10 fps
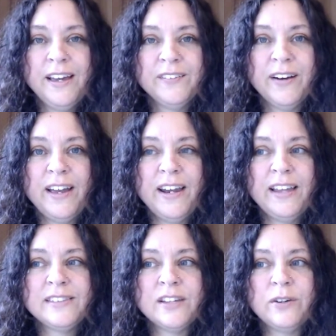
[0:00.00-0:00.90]
Right.
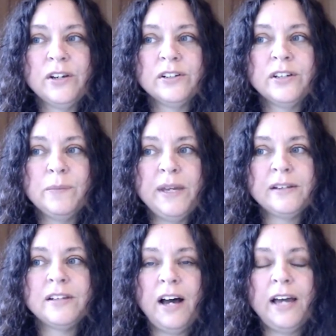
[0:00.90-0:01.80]
And so you're, you're being
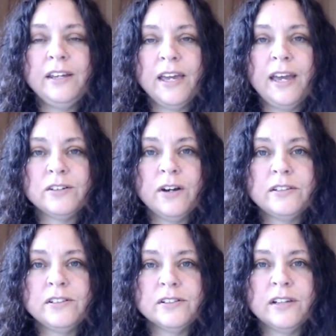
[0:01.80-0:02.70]
taught you can't
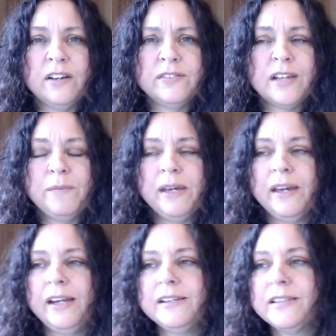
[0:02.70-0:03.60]
trust yourself. Is that
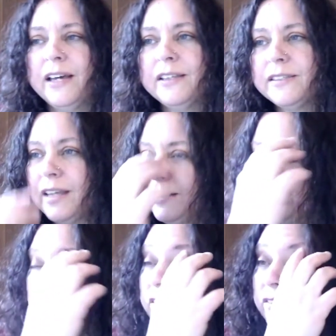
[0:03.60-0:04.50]
making any sense? And
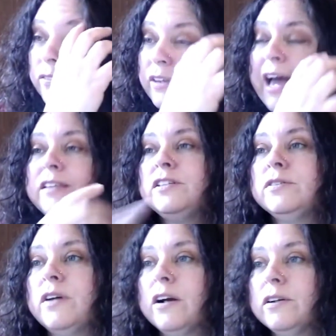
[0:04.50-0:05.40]
so you, as
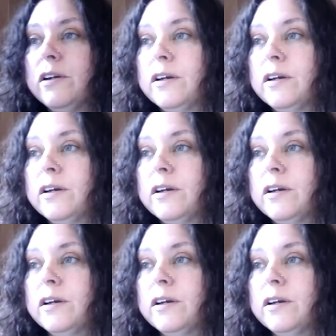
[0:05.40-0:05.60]
you are